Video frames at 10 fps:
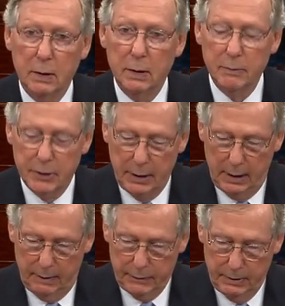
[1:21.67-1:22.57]

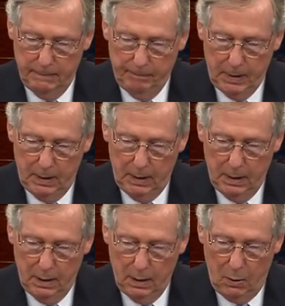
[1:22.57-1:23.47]
themselves,
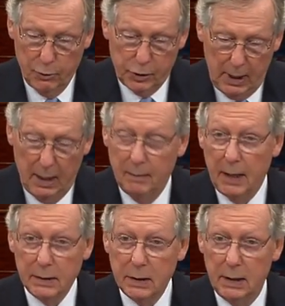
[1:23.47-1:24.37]
or shy
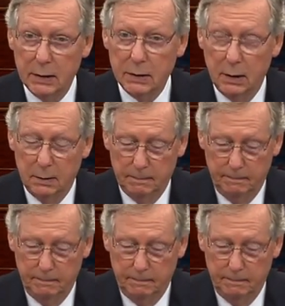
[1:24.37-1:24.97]
about saying so.